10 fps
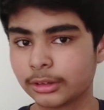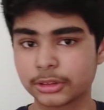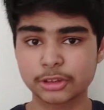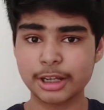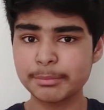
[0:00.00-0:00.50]

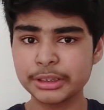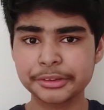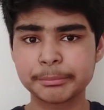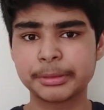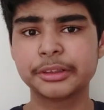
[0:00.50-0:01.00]
So I've
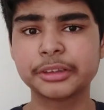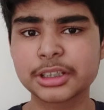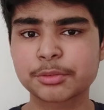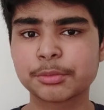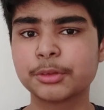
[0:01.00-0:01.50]
been comparing
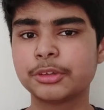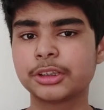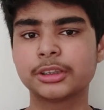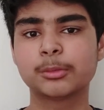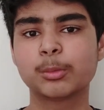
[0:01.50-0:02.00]
this phone
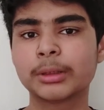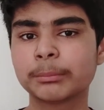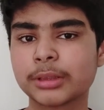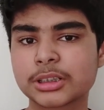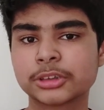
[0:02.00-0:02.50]
to the
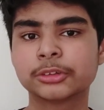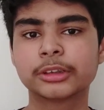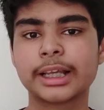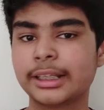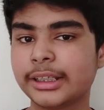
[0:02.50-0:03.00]
OnePlus
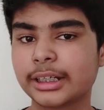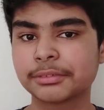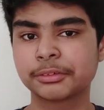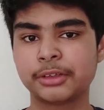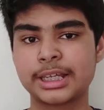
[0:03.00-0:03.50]
Nord and the
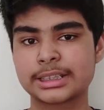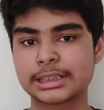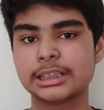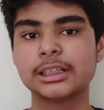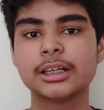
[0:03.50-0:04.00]
iPhone
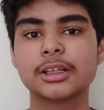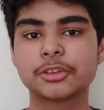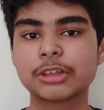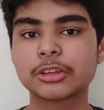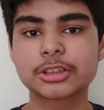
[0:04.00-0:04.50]
SE
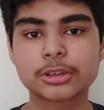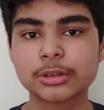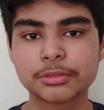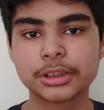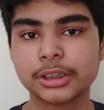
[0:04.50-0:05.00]
throughout this
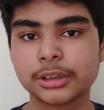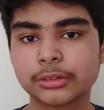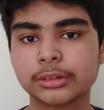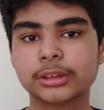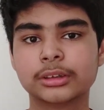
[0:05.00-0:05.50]
whole
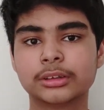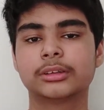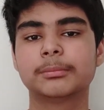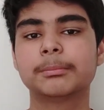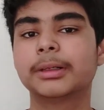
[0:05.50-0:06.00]
video.
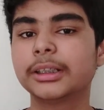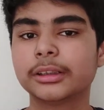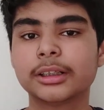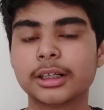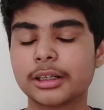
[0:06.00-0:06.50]
But
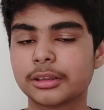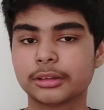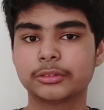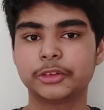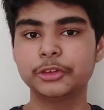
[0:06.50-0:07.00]

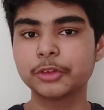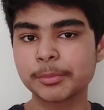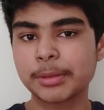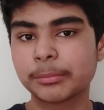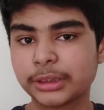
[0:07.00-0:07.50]
do
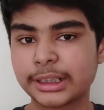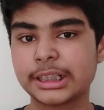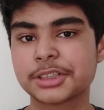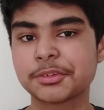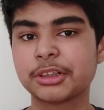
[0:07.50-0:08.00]
remember that
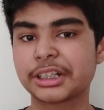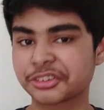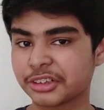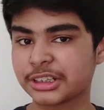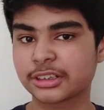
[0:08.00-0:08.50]
this phone
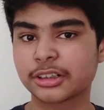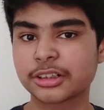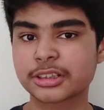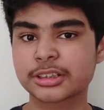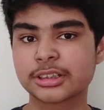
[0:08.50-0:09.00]
actually
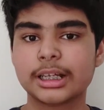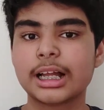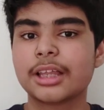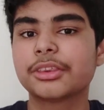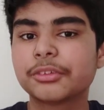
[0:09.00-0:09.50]
starts
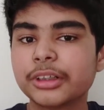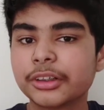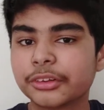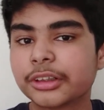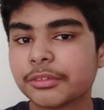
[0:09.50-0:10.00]
at
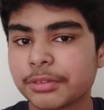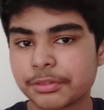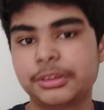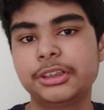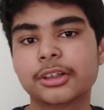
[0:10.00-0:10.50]

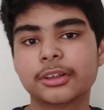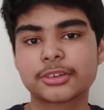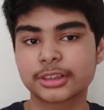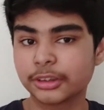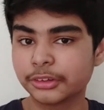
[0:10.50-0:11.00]

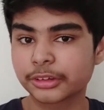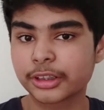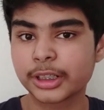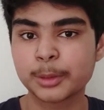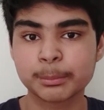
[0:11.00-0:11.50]
$350,
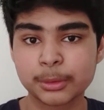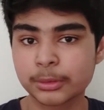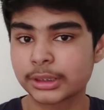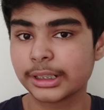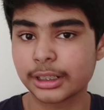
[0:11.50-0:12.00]
undercutting
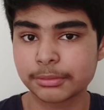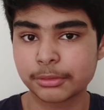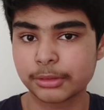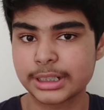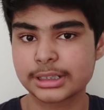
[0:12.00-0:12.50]
both the
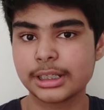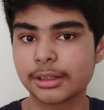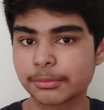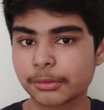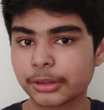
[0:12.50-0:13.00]
iPhone SE
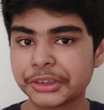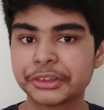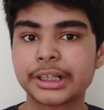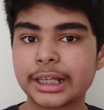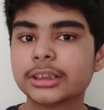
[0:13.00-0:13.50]
at
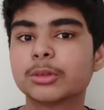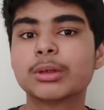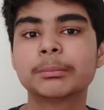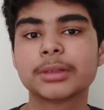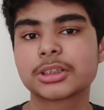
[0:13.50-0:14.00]
$400 and the
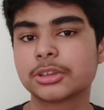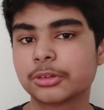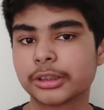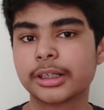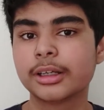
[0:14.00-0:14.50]
OnePlus
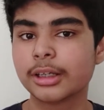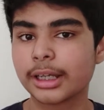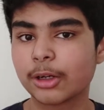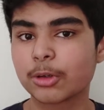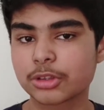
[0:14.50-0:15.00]
Nord
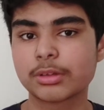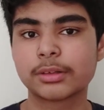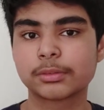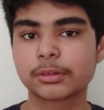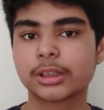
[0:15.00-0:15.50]
also
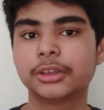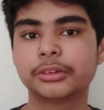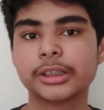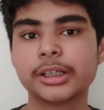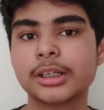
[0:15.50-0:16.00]
at
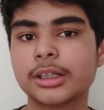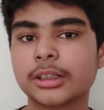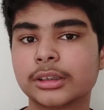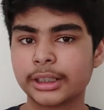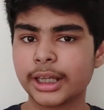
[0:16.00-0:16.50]
$400.
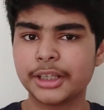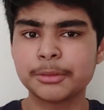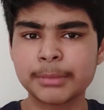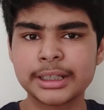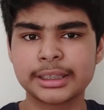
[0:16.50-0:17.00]
And you
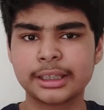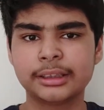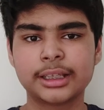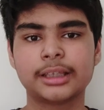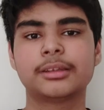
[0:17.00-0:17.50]
might
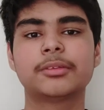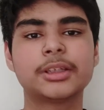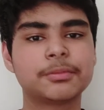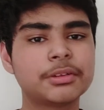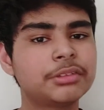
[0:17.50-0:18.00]
think that
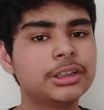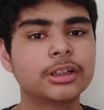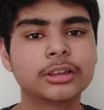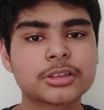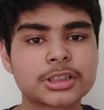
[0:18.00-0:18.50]
the
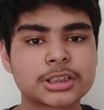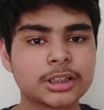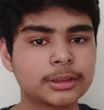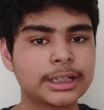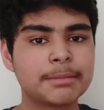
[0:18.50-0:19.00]
$50 is
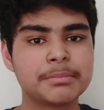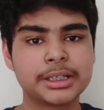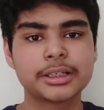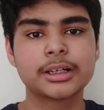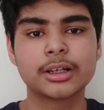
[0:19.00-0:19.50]
not that
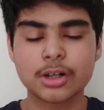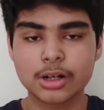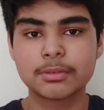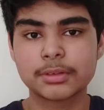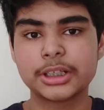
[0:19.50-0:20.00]
big
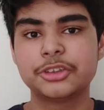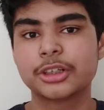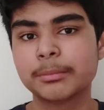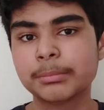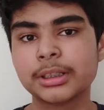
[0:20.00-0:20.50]
of a
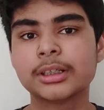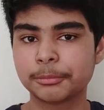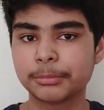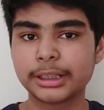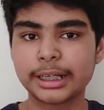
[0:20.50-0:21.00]
jump,
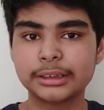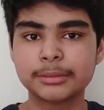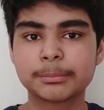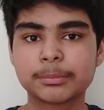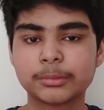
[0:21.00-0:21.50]
but at
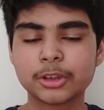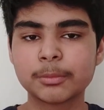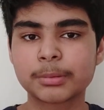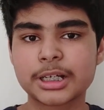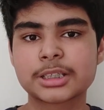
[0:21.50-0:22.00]
the
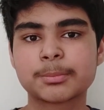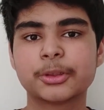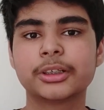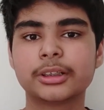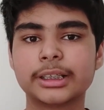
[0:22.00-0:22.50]
low price
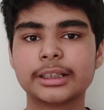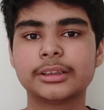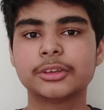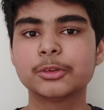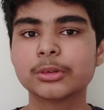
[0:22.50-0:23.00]
point
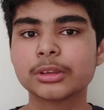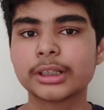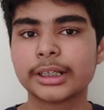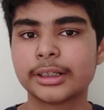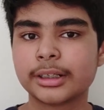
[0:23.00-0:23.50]
that
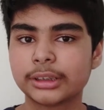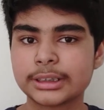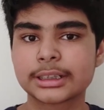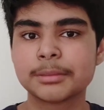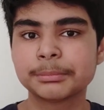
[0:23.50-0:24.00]
Google and
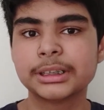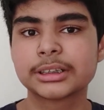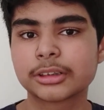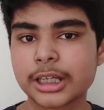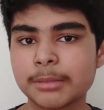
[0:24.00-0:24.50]
these
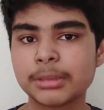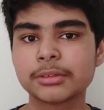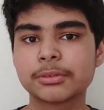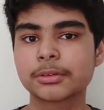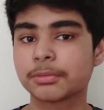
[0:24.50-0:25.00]
companies are
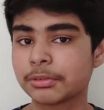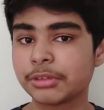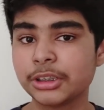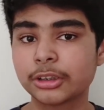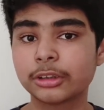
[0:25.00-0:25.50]
aiming for,
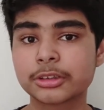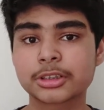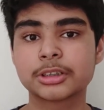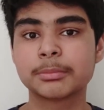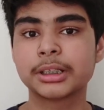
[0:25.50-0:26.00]

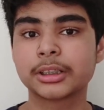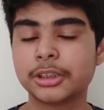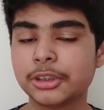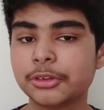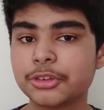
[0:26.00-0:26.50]
$50 could make a
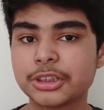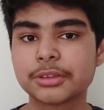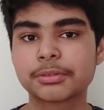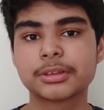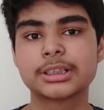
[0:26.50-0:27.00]
huge
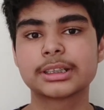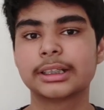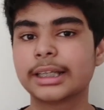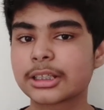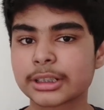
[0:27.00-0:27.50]
difference,
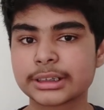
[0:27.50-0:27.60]
and that's